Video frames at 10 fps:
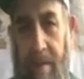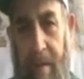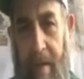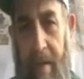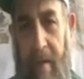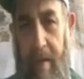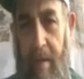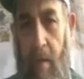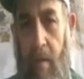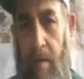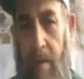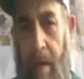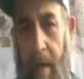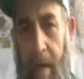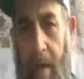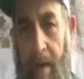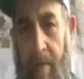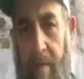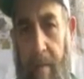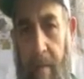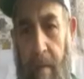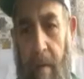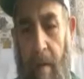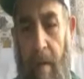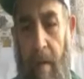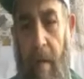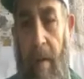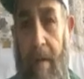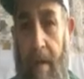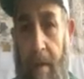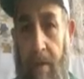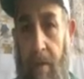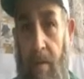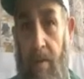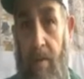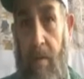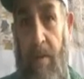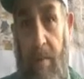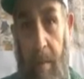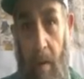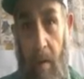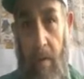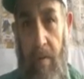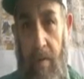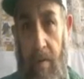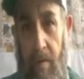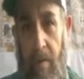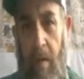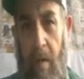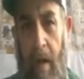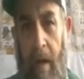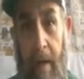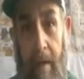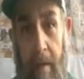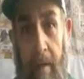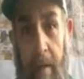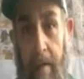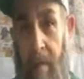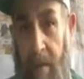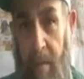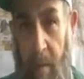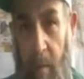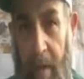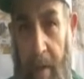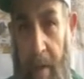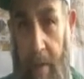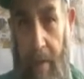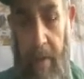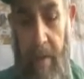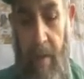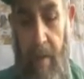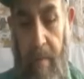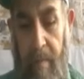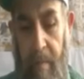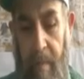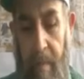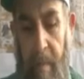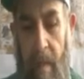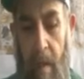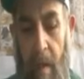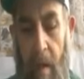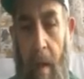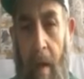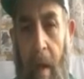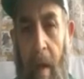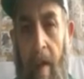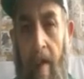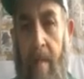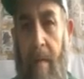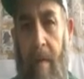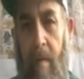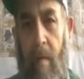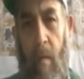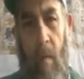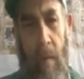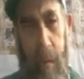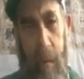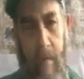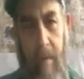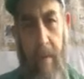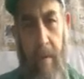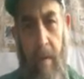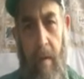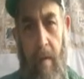the sin of the golden calf. And then the Jews were exposed and in a much more weakened position. And what happened?